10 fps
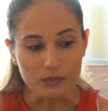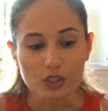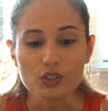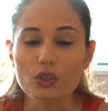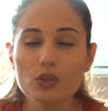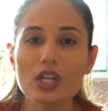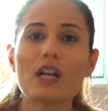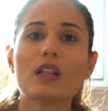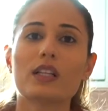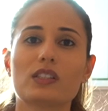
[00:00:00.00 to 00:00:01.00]
So
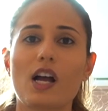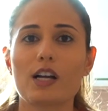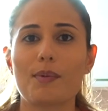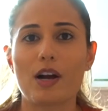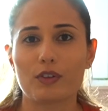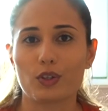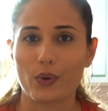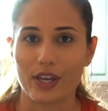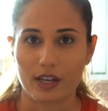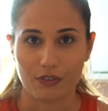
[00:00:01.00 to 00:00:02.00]
let's talk about real
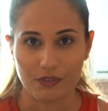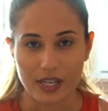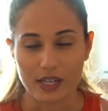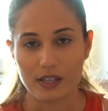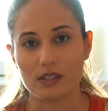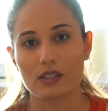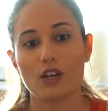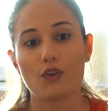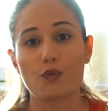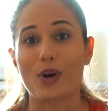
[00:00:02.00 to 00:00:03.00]
quick fitness
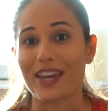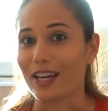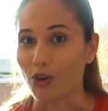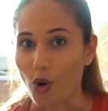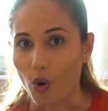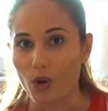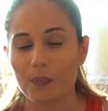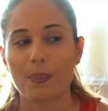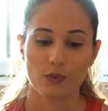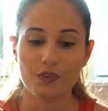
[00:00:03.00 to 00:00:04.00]
for a
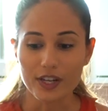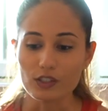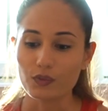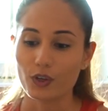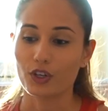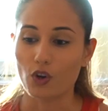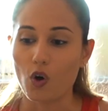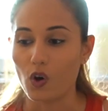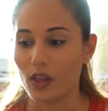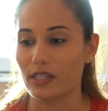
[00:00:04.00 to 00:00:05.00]
goal. Fitness for a
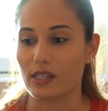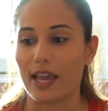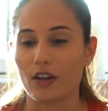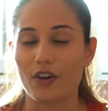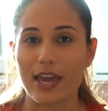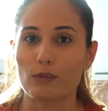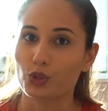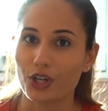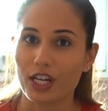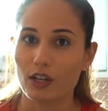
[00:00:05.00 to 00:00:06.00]
goal is okay, I'm
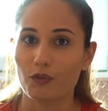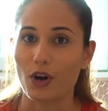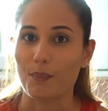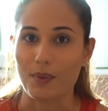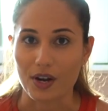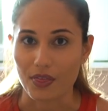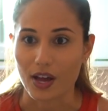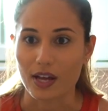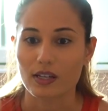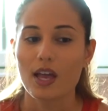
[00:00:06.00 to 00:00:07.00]
training for a
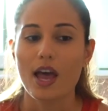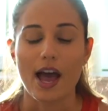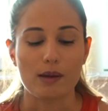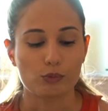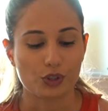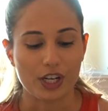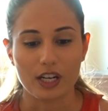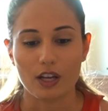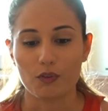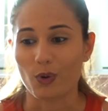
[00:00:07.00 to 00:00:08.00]
marathon. I'm
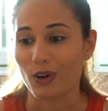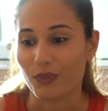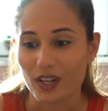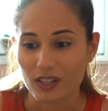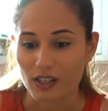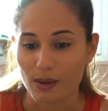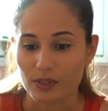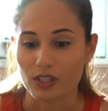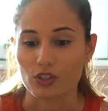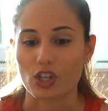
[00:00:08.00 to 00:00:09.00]
training for a fitness
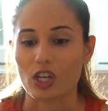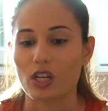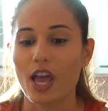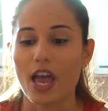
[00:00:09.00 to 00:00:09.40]
competition.